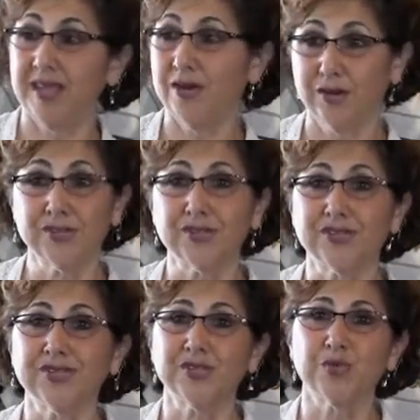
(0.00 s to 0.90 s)
in our
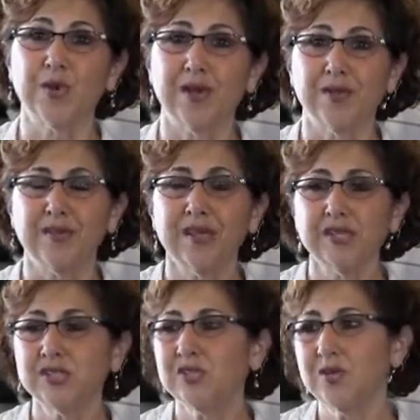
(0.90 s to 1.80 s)
church as well.
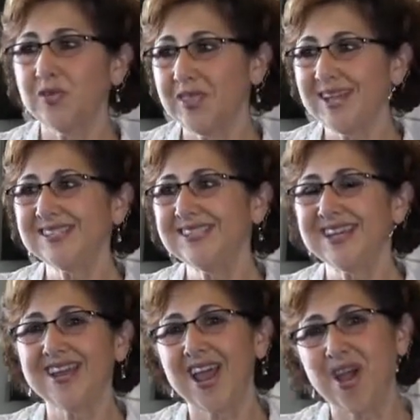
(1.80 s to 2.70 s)
So that's
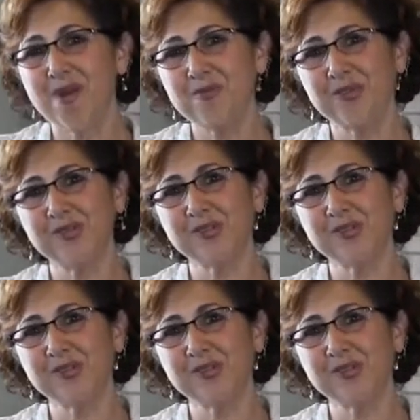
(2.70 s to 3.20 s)
it. I hope you